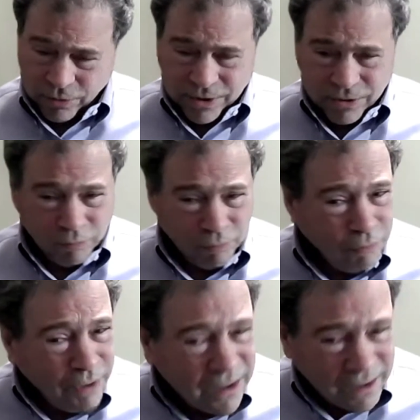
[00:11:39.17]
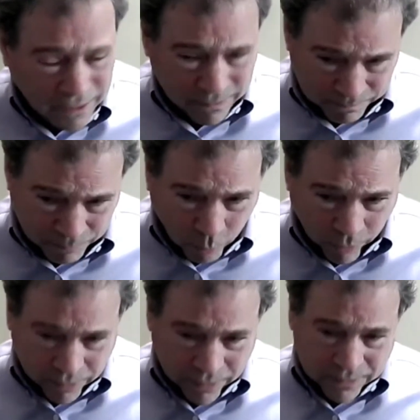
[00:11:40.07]
It's really
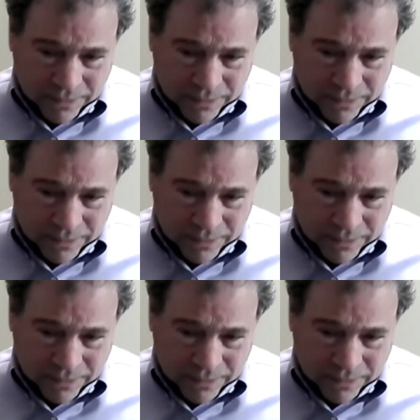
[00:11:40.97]
important.